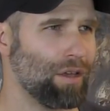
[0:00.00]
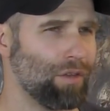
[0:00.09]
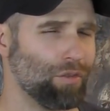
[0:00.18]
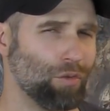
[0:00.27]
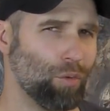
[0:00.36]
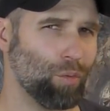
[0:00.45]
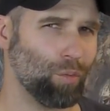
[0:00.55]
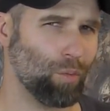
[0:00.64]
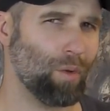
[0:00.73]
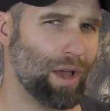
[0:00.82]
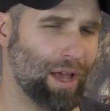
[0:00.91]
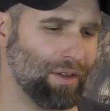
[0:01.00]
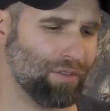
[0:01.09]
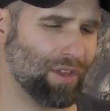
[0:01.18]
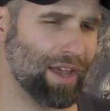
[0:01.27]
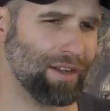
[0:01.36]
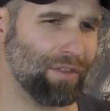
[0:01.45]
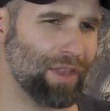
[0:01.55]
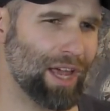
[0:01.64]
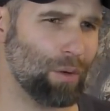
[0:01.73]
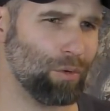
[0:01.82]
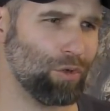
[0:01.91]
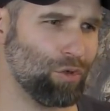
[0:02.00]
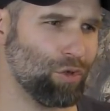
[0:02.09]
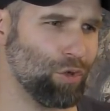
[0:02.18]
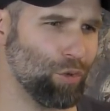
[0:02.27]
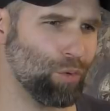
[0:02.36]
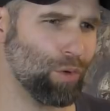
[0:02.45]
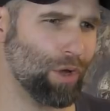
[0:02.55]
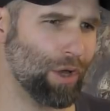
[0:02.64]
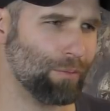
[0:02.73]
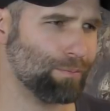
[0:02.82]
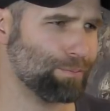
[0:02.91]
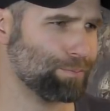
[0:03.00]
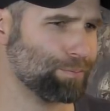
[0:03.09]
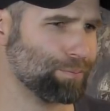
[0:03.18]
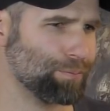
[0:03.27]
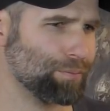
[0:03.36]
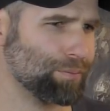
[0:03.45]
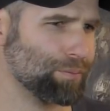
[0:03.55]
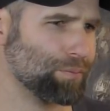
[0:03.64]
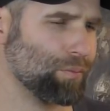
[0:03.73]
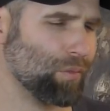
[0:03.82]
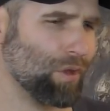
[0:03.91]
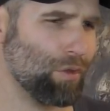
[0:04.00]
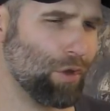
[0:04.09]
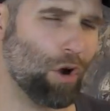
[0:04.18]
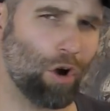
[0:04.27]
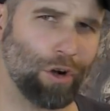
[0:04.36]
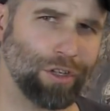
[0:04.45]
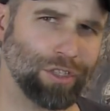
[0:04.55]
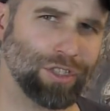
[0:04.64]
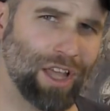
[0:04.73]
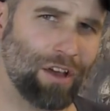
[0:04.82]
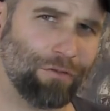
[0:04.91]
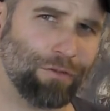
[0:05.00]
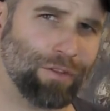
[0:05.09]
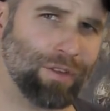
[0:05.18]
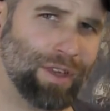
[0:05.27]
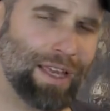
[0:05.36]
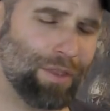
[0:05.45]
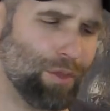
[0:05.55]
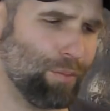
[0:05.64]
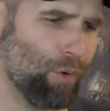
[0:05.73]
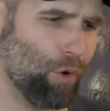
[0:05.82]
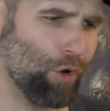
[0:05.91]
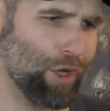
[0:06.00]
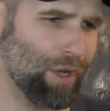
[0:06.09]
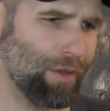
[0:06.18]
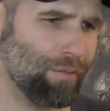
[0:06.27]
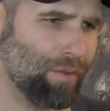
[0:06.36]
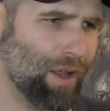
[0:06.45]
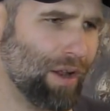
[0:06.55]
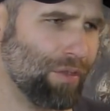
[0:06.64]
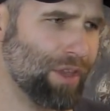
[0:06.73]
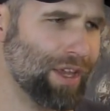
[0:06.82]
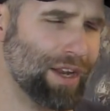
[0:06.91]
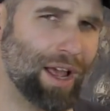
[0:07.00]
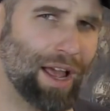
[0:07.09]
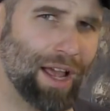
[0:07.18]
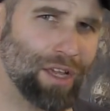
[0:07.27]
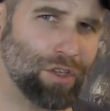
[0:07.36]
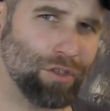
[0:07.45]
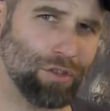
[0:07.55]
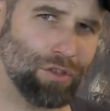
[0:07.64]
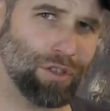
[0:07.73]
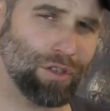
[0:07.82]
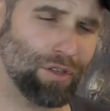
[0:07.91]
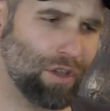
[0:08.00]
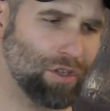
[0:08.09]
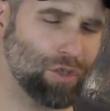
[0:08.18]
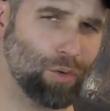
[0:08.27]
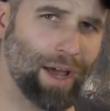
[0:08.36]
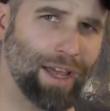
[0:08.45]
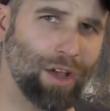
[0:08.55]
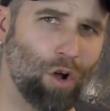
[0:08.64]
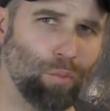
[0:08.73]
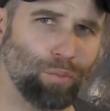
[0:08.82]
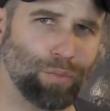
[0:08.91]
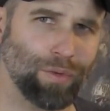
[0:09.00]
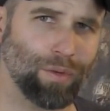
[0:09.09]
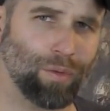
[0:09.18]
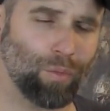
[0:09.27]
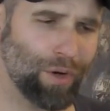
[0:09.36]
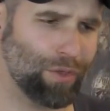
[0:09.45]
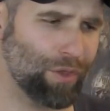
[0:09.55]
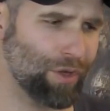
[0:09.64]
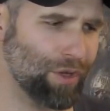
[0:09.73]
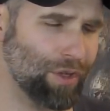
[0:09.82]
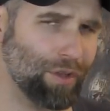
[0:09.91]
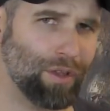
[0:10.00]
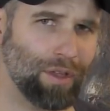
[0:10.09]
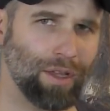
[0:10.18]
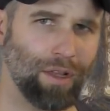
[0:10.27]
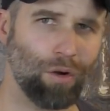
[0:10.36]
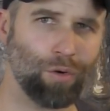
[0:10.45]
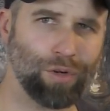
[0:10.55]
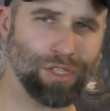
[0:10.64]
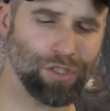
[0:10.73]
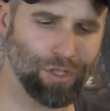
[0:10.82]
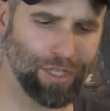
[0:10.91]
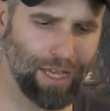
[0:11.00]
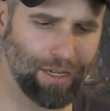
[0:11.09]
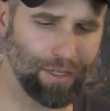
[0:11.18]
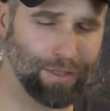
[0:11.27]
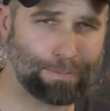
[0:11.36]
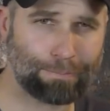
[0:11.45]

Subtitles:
So I decided that I would do the hard stuff in the boil, and then I could dry hop with the original candy.